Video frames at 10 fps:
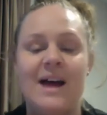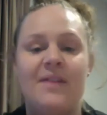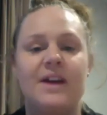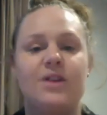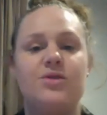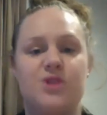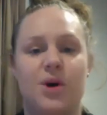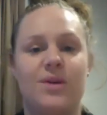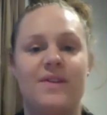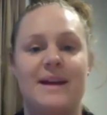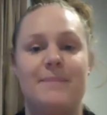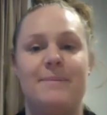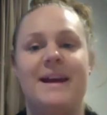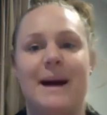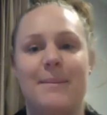that you don't then
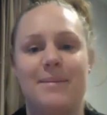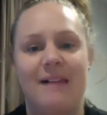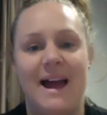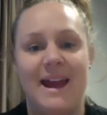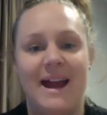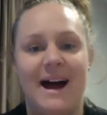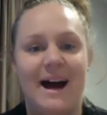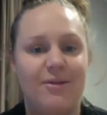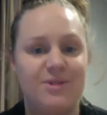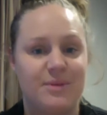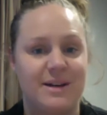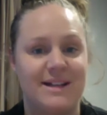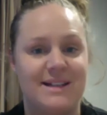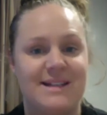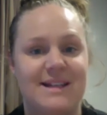pick up play
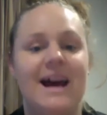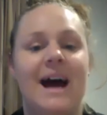afterwards,